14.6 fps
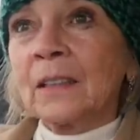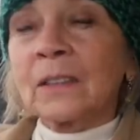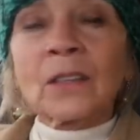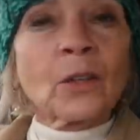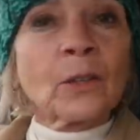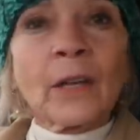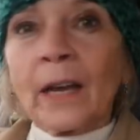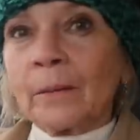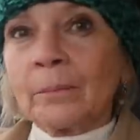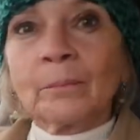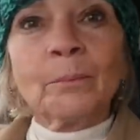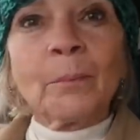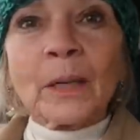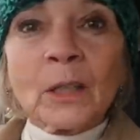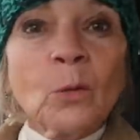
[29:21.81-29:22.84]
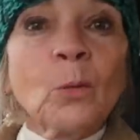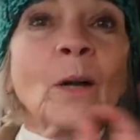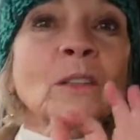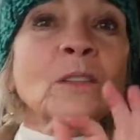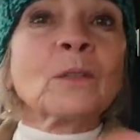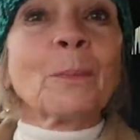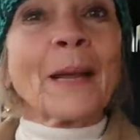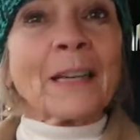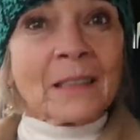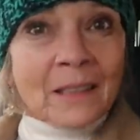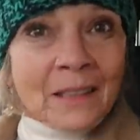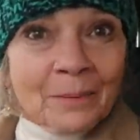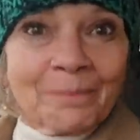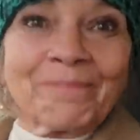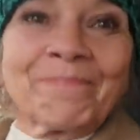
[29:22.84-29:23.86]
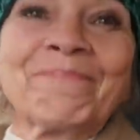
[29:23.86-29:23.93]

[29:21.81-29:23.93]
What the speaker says: So yeah, money well spent.